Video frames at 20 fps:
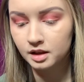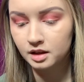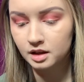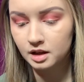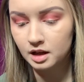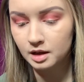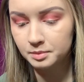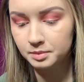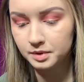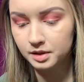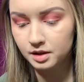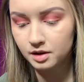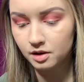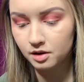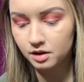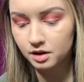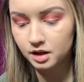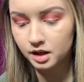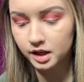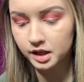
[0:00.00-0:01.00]

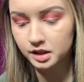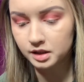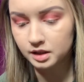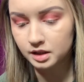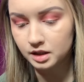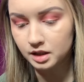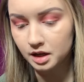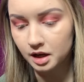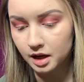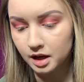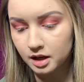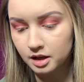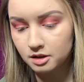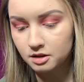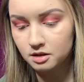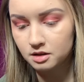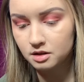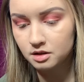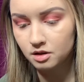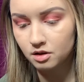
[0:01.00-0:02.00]
Hypnotic
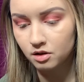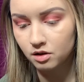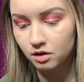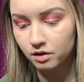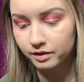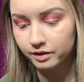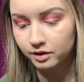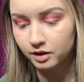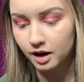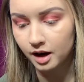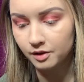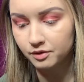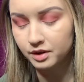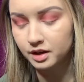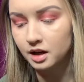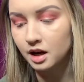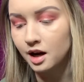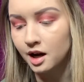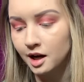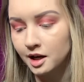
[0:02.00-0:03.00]
Knights Holographic
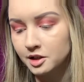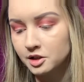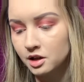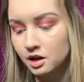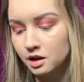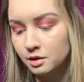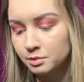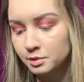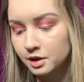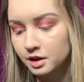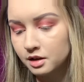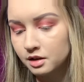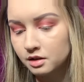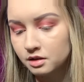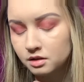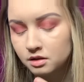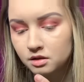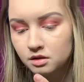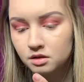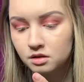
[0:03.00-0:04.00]
Eye Topper.
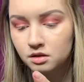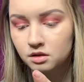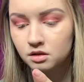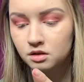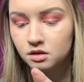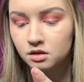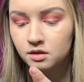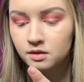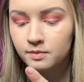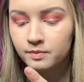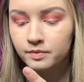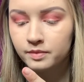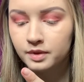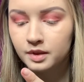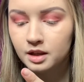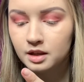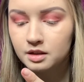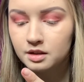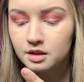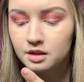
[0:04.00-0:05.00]

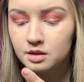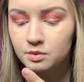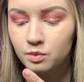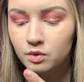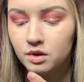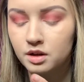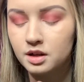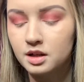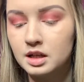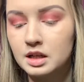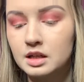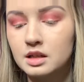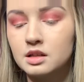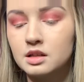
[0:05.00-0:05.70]
This one is